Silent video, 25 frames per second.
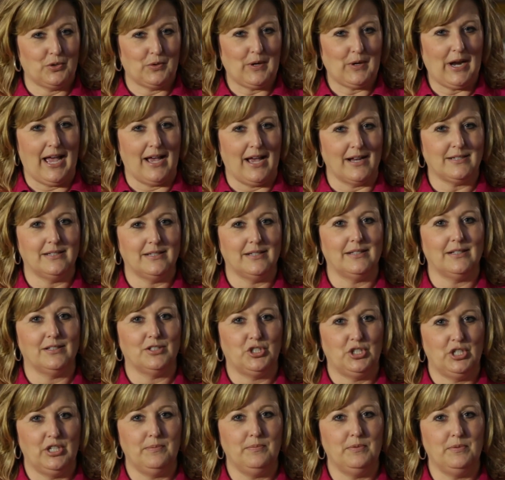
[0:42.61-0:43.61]
cracked,
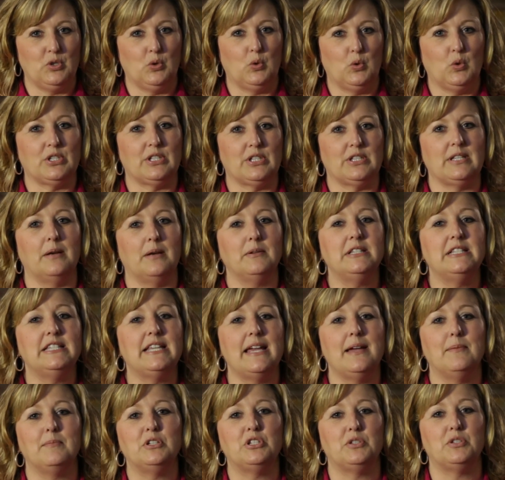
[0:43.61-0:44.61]
chipped, or
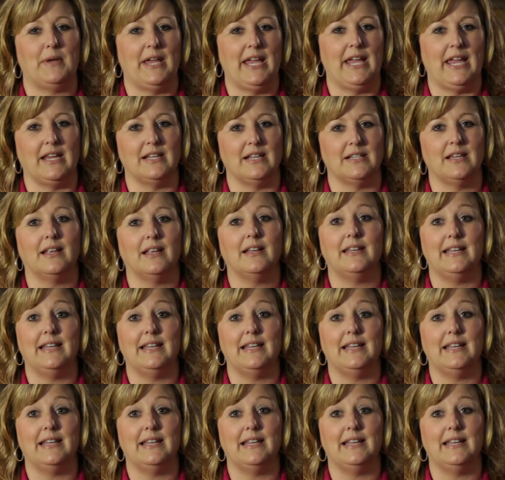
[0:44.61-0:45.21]
sun-damaged paint,